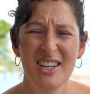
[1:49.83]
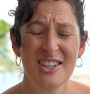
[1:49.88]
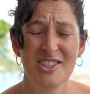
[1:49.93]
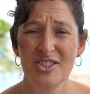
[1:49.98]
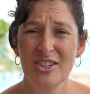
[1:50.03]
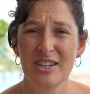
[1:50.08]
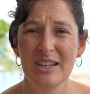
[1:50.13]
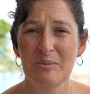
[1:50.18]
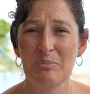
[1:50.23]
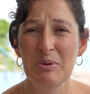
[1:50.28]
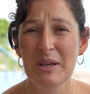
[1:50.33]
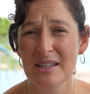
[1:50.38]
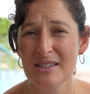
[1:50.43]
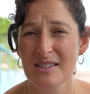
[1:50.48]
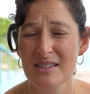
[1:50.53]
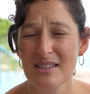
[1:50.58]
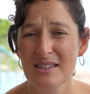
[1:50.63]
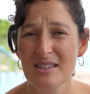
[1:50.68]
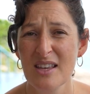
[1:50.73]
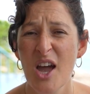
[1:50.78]
intricate
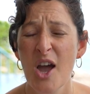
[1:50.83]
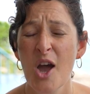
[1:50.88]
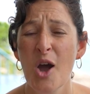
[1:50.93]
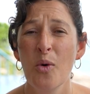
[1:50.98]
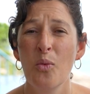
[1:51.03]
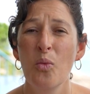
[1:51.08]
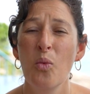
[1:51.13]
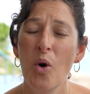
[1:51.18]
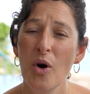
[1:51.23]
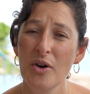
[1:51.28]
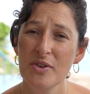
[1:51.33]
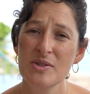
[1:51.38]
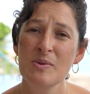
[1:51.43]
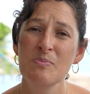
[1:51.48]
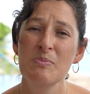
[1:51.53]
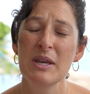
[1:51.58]
pieces was